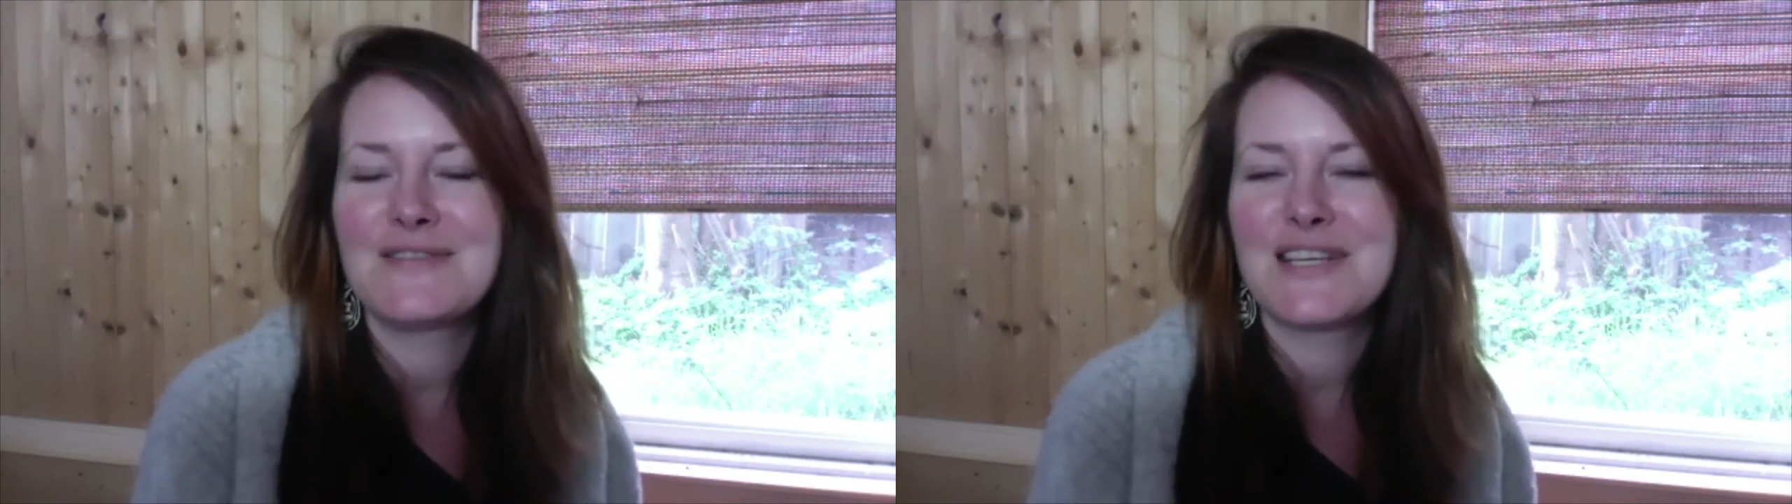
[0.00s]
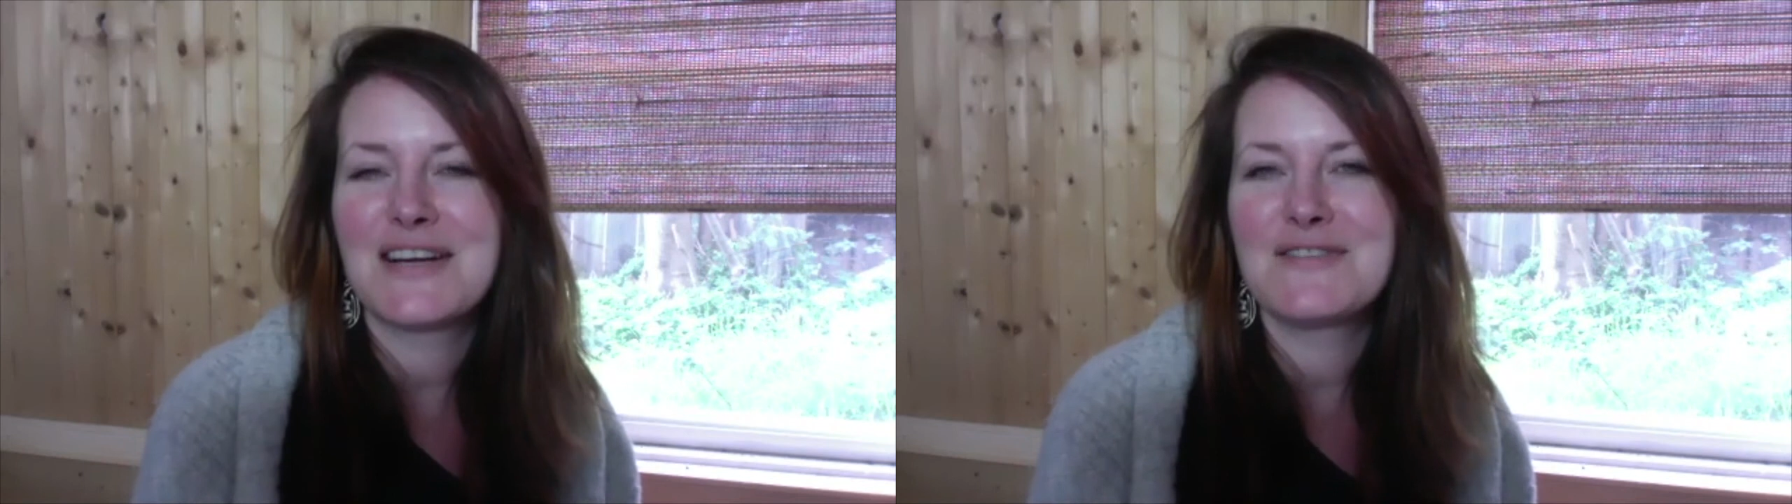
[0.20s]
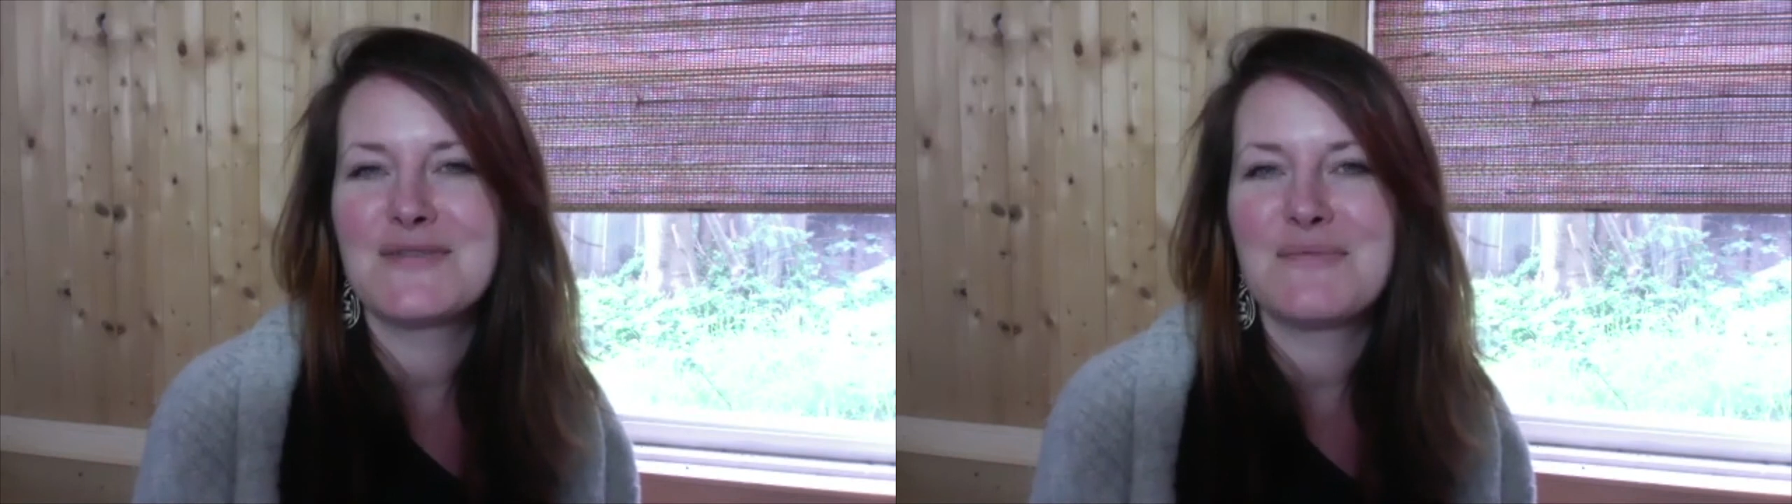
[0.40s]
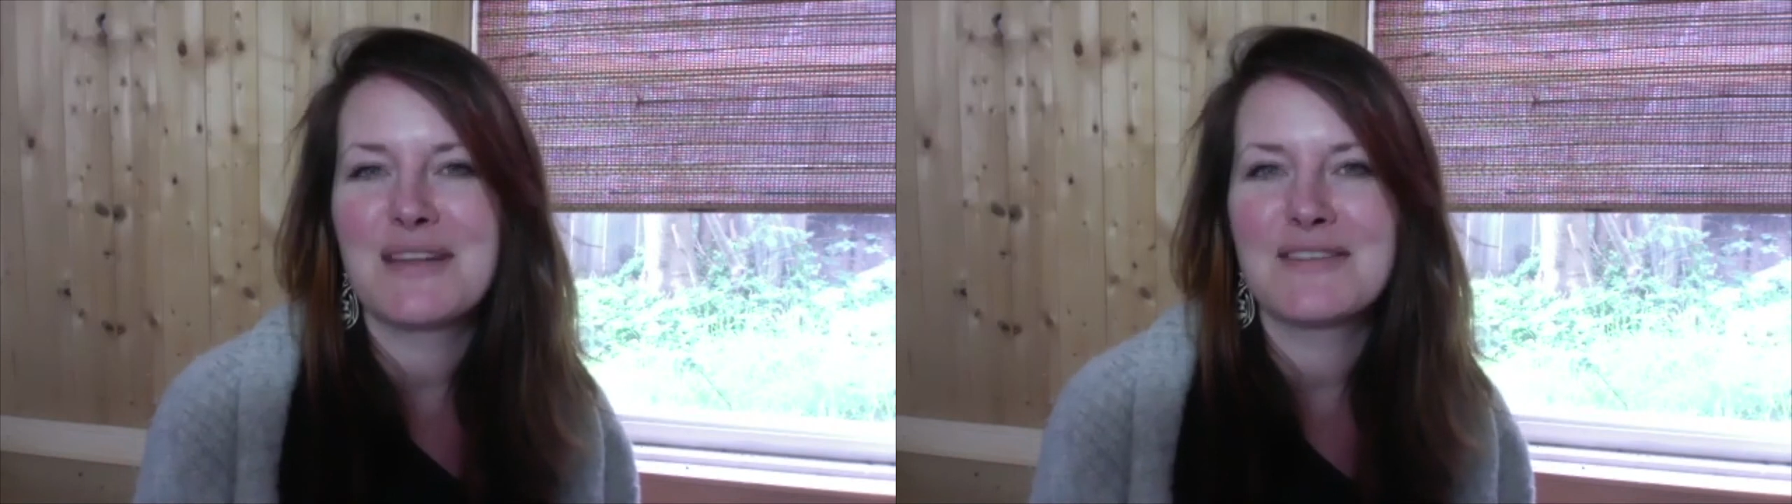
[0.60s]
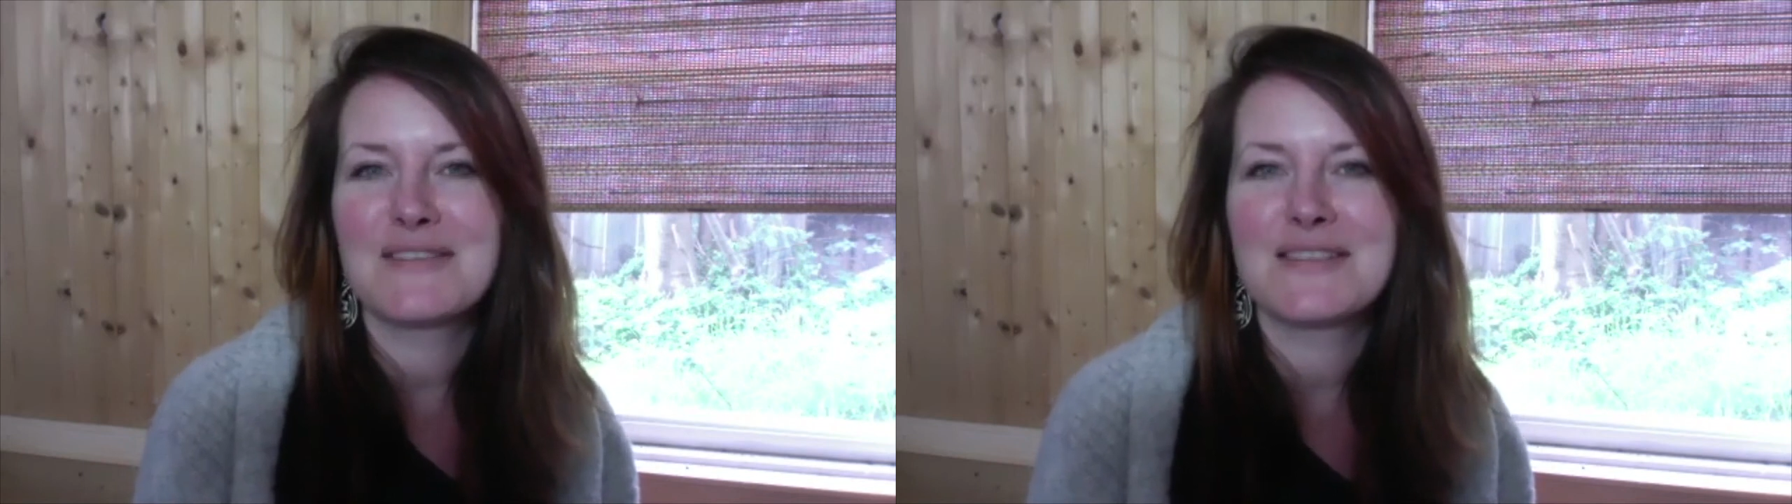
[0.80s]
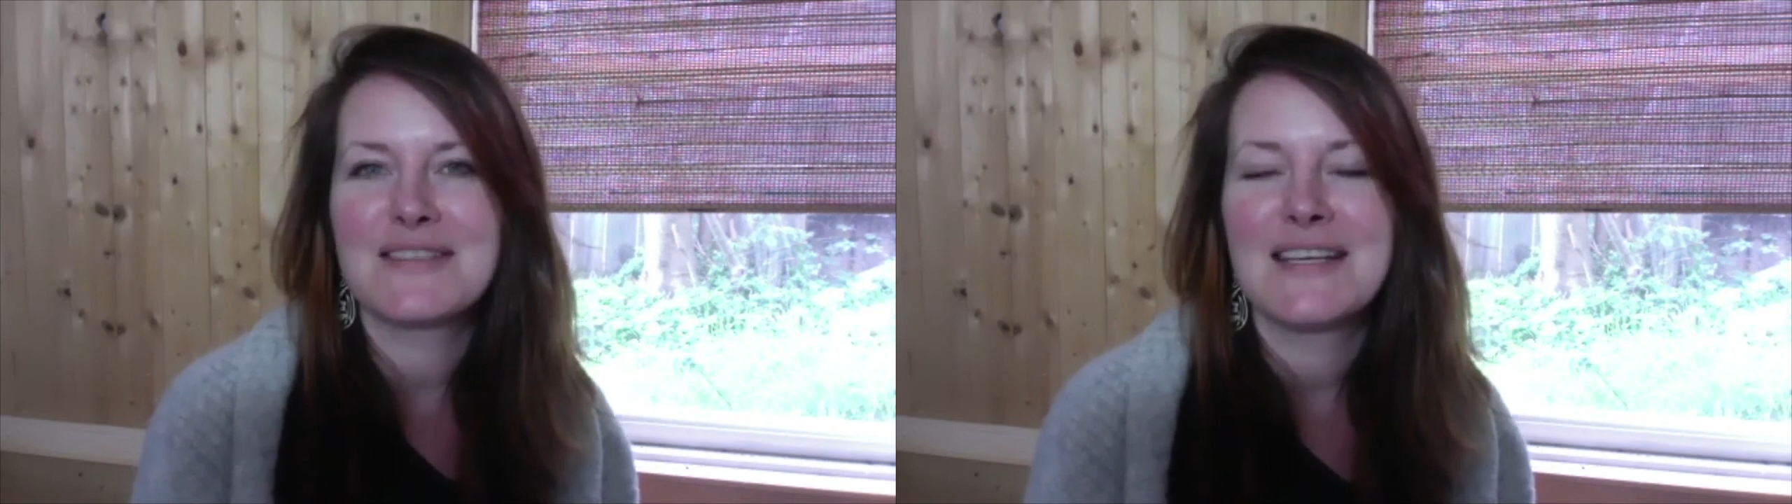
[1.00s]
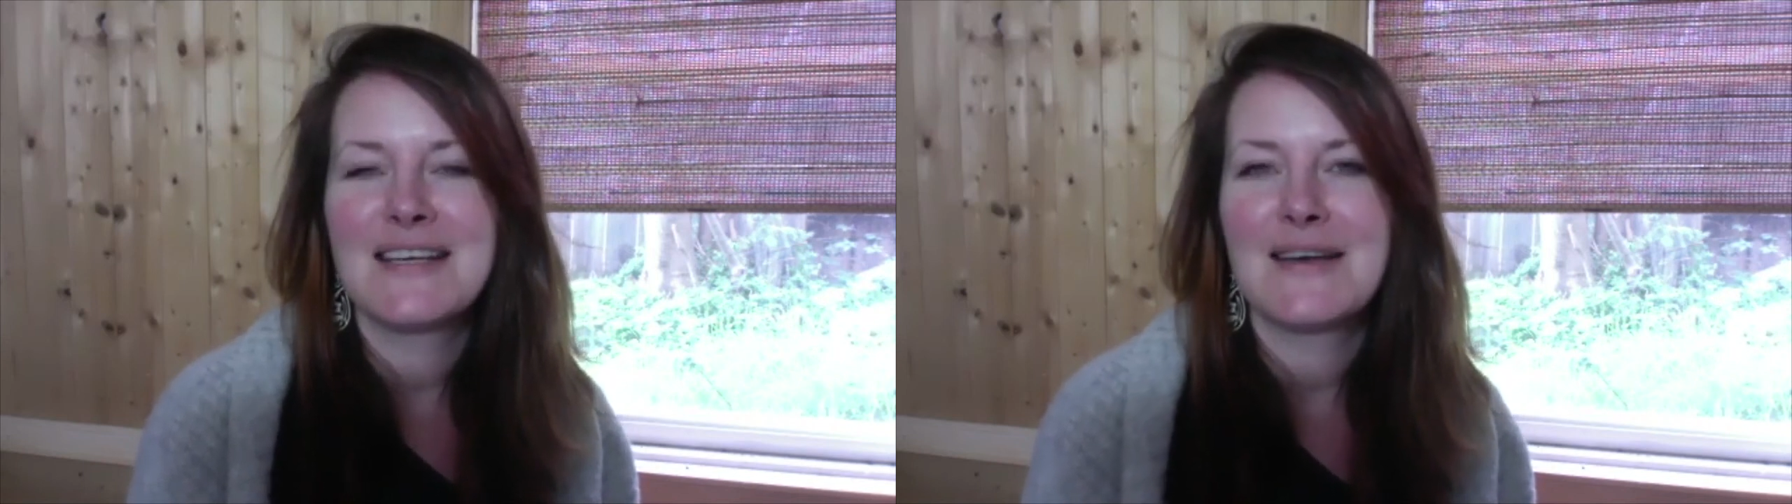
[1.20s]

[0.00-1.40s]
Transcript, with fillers: you shared your mother's